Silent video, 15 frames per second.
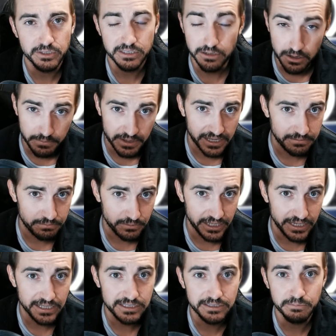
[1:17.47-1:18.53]
on my
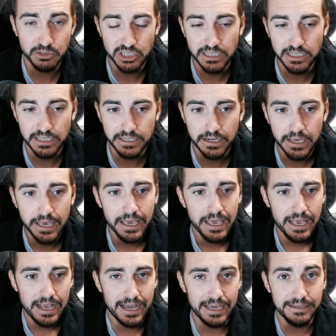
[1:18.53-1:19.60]
Linux machine.
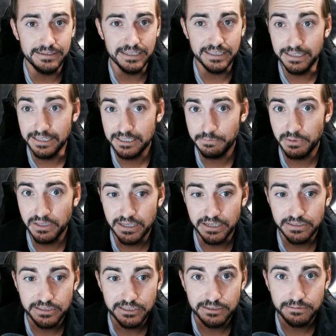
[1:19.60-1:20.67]
I did this
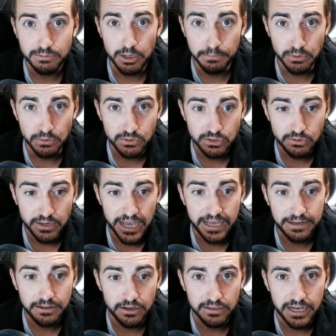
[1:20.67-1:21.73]
because Ubuntu
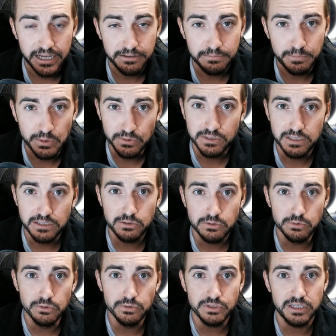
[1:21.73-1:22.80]
had a lot of built-in
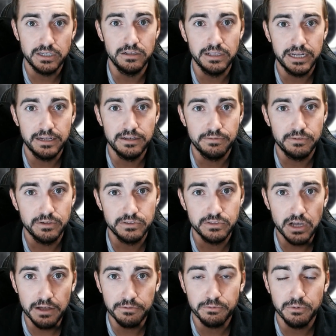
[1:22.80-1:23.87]
tools and a lot of different
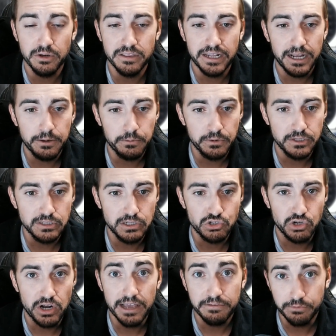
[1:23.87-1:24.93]
software that I wanted to
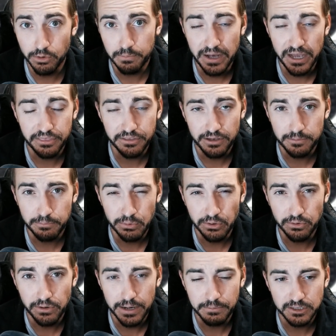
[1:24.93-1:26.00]
try for Python
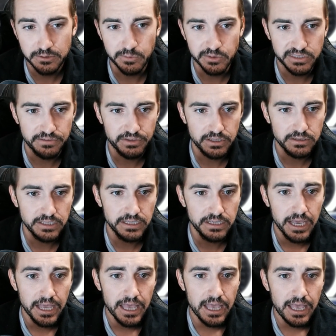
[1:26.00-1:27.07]
programming specifically,
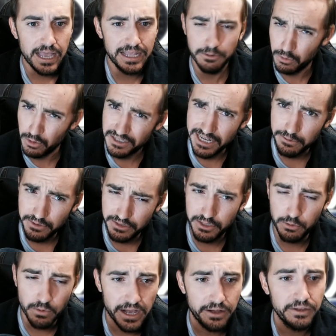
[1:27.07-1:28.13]
and it worked out really
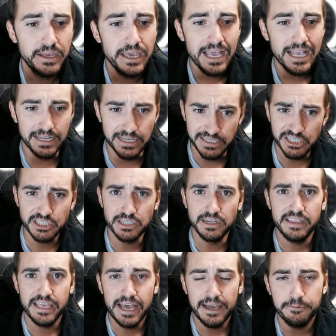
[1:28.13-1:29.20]
well. In addition
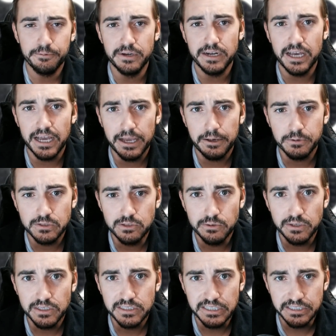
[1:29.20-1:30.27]
to that, when I was
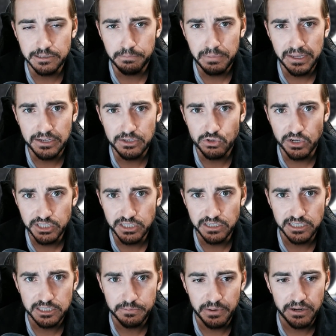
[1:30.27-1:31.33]
doing system penetration
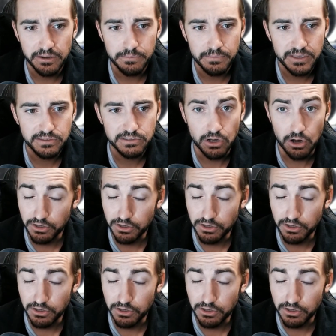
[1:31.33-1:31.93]
experiments, Arch